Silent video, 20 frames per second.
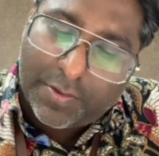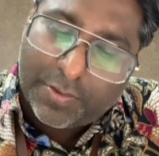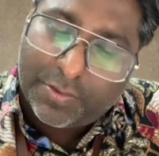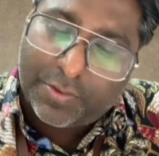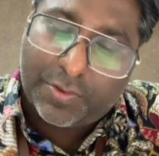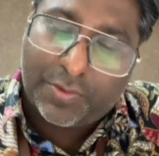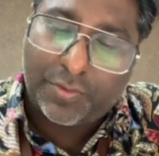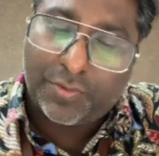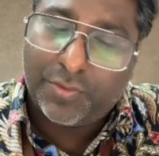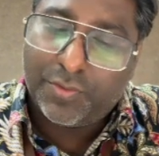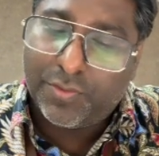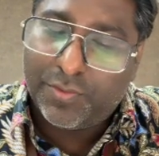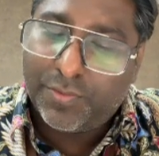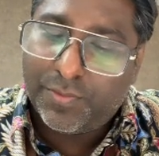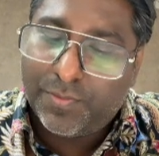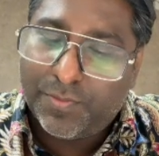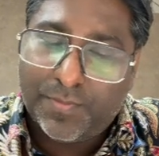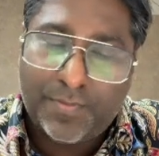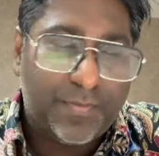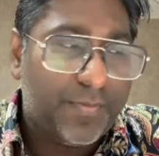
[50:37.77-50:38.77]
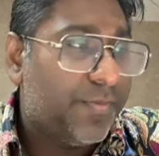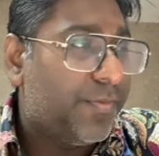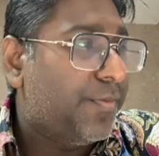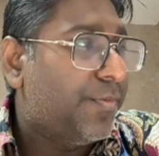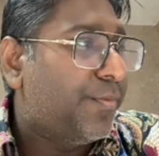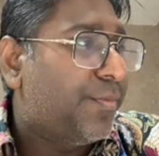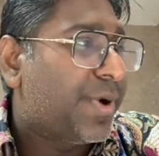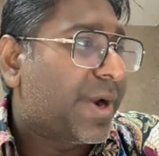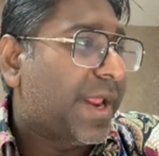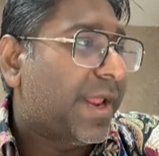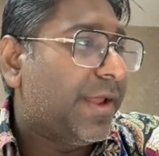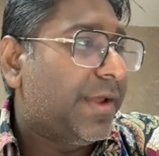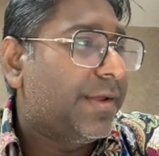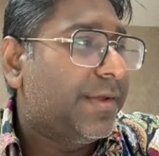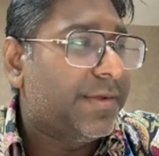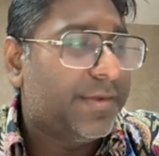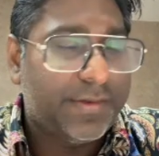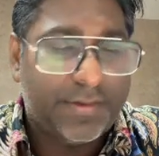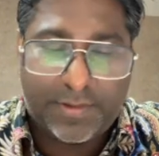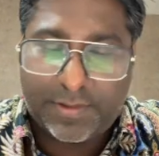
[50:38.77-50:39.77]
to
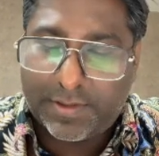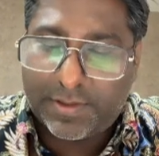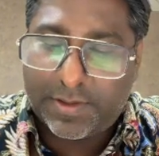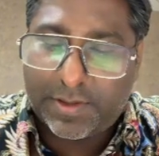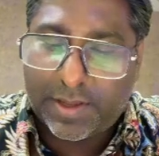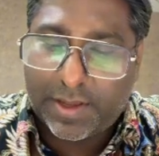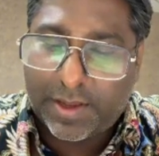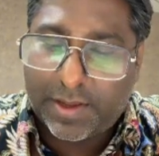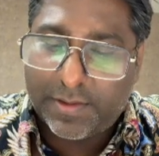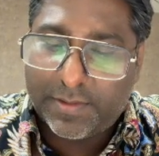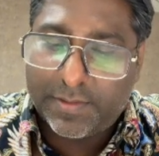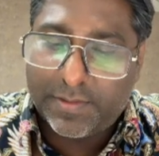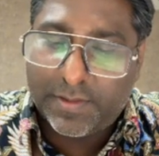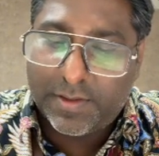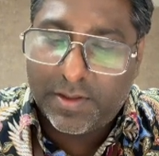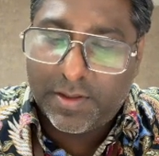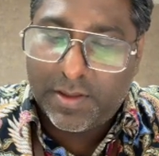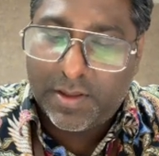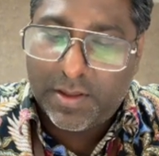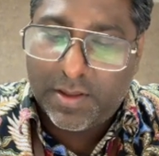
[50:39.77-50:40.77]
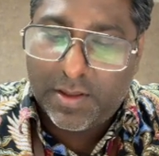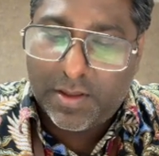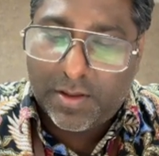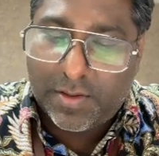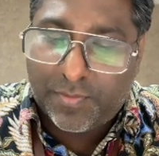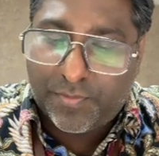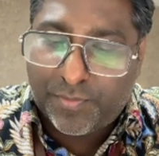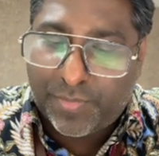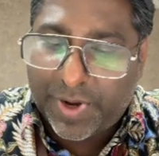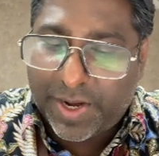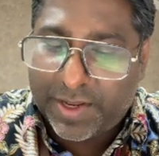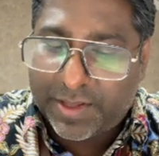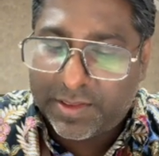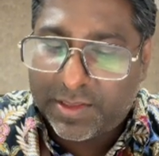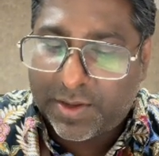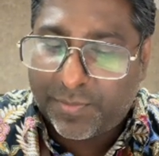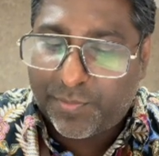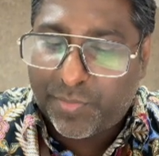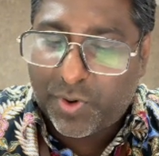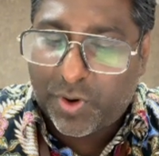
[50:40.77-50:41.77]
break. Okay, break
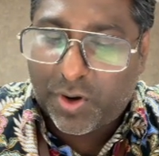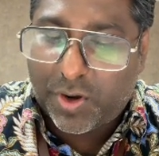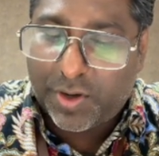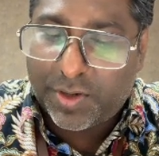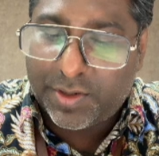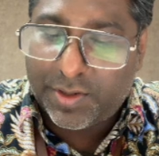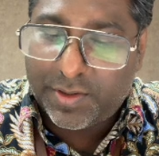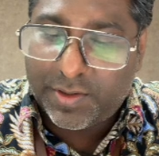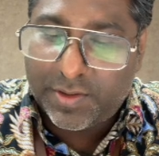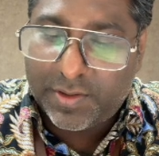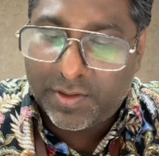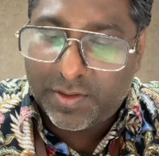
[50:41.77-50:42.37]
the bond